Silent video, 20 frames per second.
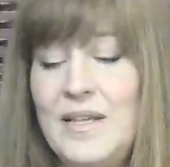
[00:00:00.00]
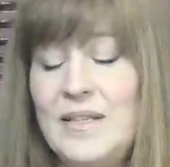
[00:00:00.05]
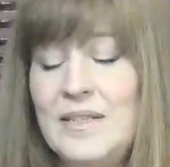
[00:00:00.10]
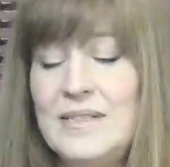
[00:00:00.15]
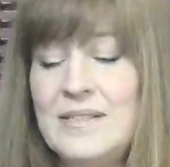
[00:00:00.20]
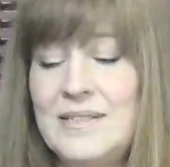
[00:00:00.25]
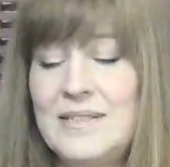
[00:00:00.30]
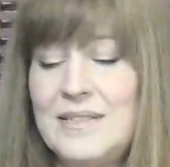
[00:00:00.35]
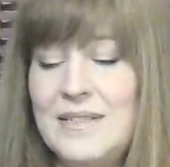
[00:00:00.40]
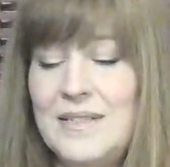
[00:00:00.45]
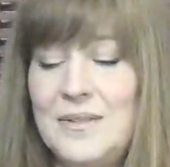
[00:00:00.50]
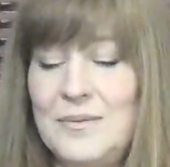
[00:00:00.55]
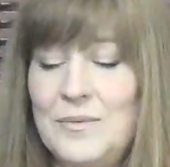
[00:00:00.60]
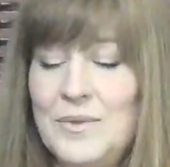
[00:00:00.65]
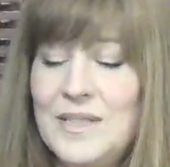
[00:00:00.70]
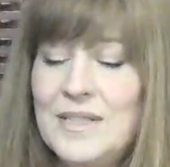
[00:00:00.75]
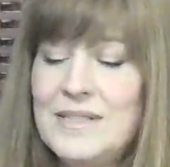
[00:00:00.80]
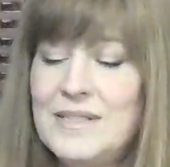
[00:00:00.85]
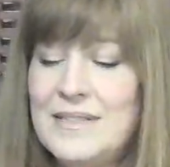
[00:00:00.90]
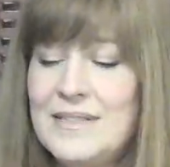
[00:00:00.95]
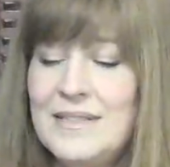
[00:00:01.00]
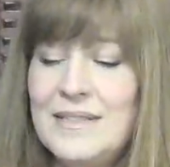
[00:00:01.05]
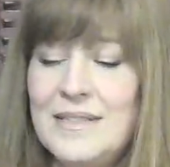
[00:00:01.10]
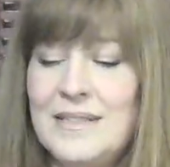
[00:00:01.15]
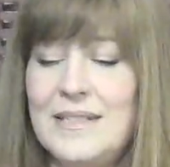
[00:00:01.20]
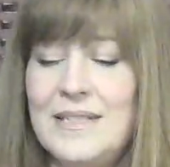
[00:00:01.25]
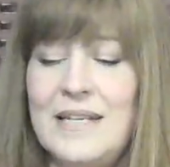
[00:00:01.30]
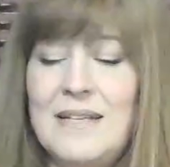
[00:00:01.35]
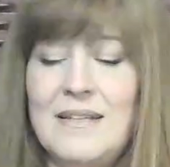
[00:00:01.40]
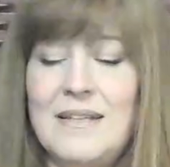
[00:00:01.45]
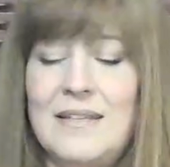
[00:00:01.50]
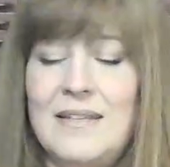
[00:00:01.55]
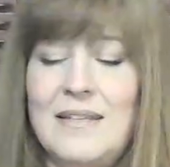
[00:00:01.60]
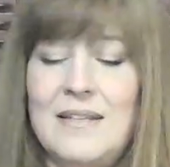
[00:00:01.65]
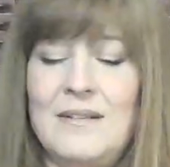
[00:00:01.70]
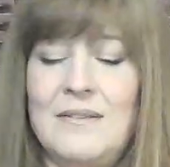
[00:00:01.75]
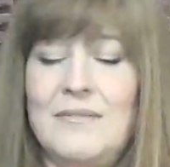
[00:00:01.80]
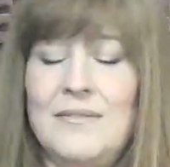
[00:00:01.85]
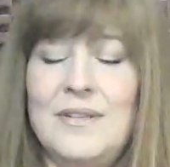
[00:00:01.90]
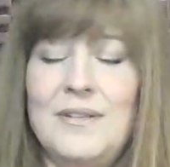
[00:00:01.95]
Let's see, what is the
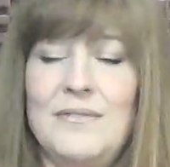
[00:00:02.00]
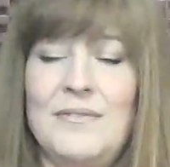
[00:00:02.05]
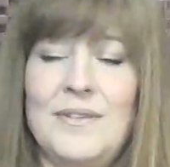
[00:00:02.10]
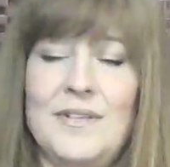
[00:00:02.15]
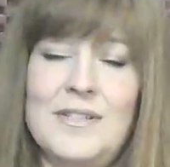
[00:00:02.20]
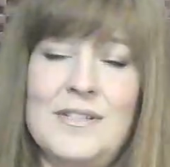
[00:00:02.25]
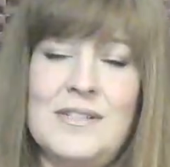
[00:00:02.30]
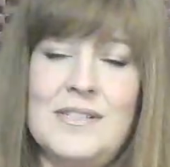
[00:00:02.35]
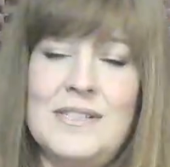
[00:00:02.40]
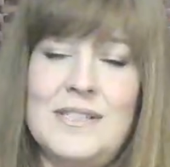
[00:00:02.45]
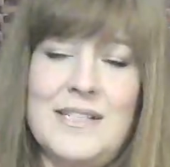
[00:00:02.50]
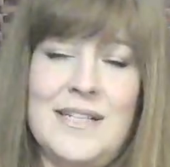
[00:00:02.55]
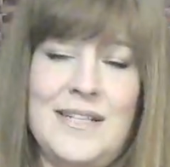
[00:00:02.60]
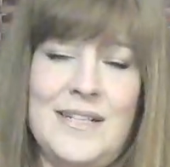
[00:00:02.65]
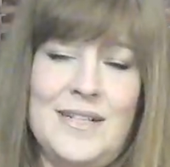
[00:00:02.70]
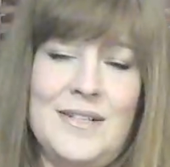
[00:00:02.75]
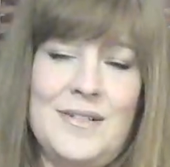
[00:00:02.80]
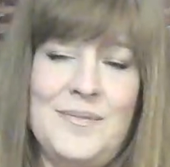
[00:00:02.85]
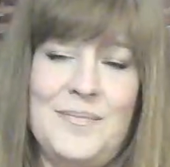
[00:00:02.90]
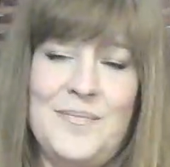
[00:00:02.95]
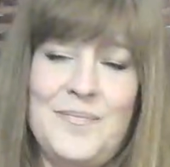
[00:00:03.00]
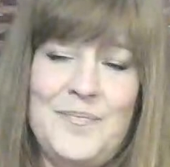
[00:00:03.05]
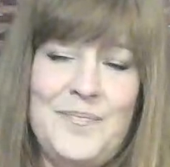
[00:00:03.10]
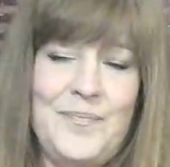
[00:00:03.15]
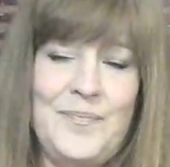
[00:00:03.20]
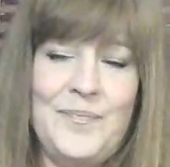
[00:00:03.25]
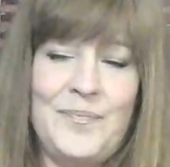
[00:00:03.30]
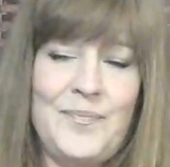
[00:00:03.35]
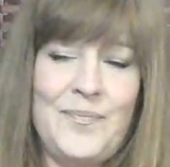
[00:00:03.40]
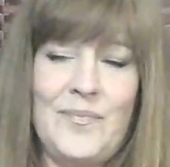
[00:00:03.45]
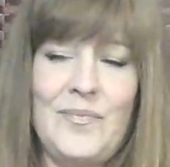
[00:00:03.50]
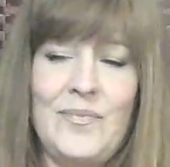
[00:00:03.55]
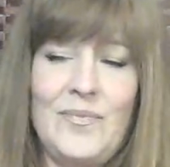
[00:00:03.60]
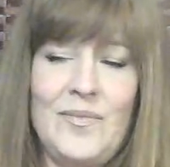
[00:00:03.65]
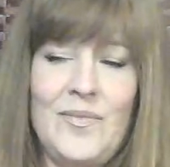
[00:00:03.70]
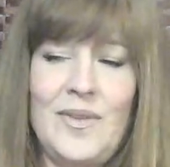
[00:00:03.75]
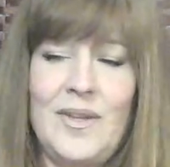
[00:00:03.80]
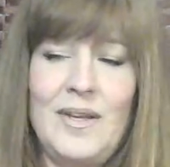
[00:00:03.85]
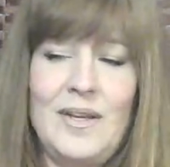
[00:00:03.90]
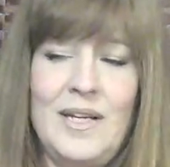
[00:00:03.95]
death in reverse here?
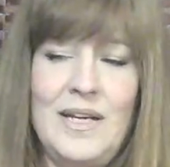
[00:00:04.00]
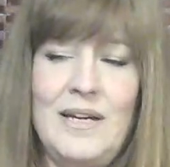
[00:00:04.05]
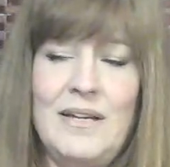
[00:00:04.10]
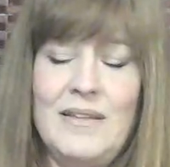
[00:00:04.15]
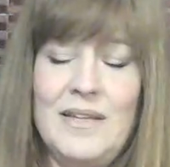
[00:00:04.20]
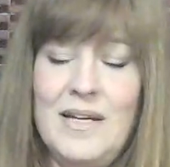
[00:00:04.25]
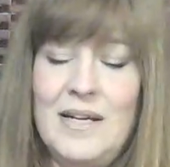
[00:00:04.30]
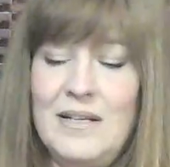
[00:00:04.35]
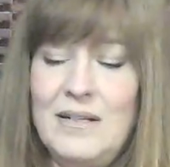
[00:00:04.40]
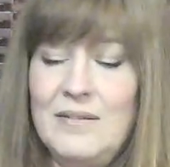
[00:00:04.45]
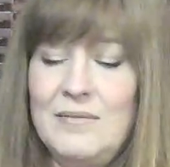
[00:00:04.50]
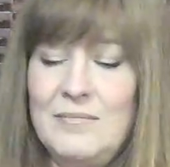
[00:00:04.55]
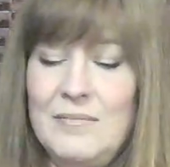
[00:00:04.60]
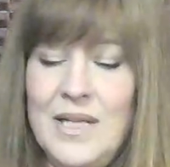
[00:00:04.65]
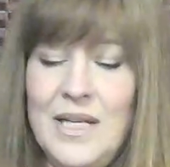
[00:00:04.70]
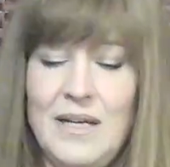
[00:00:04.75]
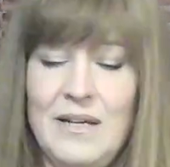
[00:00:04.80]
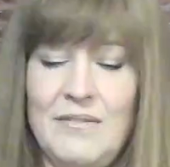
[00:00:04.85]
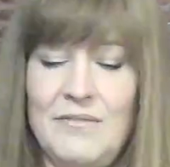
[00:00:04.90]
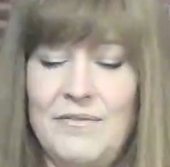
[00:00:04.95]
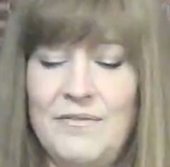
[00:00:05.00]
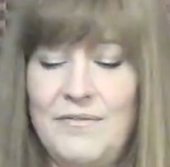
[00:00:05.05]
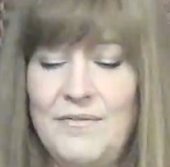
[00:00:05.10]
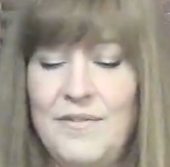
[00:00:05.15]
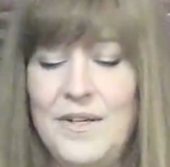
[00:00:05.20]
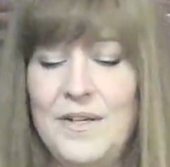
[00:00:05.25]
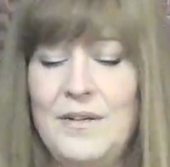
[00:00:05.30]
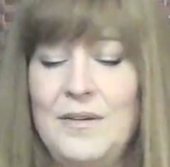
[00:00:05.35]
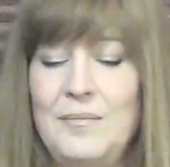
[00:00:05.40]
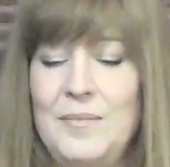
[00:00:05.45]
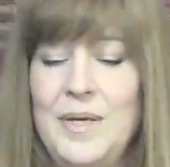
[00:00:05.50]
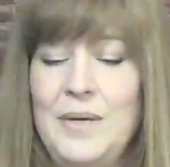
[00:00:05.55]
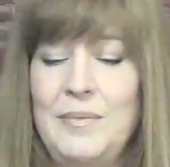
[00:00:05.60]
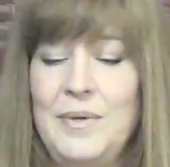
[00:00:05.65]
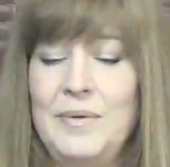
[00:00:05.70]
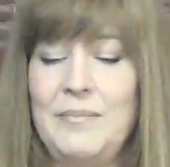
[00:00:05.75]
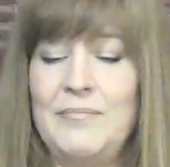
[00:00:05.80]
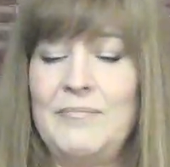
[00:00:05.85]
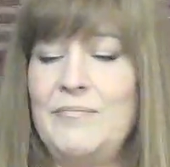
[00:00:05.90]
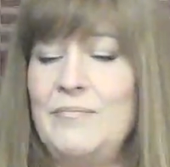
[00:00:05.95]
Yeah, that may have fear,
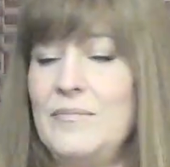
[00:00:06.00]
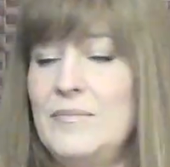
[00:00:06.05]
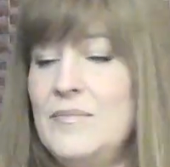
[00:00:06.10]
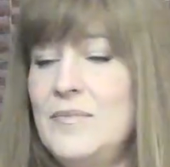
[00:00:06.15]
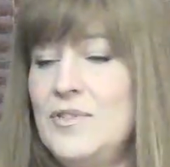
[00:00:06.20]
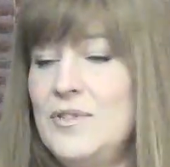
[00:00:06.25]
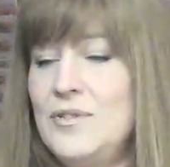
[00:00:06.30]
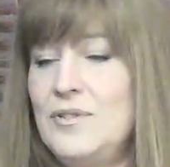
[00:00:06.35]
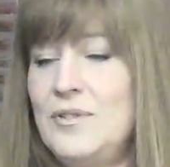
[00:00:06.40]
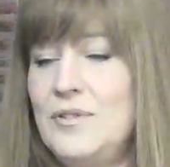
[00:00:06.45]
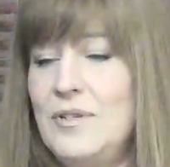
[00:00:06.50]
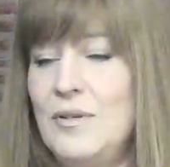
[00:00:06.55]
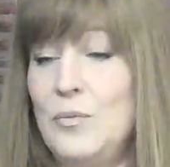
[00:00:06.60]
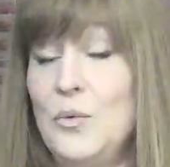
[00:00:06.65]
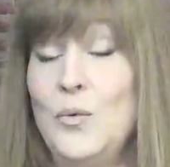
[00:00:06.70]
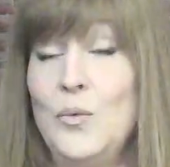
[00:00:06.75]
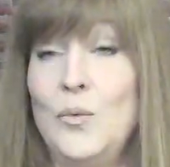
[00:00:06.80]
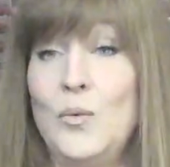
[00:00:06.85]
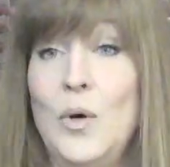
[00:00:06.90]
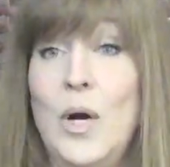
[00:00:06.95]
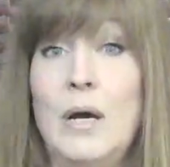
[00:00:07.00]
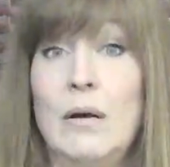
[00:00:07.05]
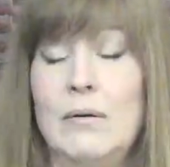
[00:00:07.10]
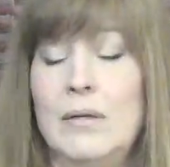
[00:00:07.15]
maybe, ooh.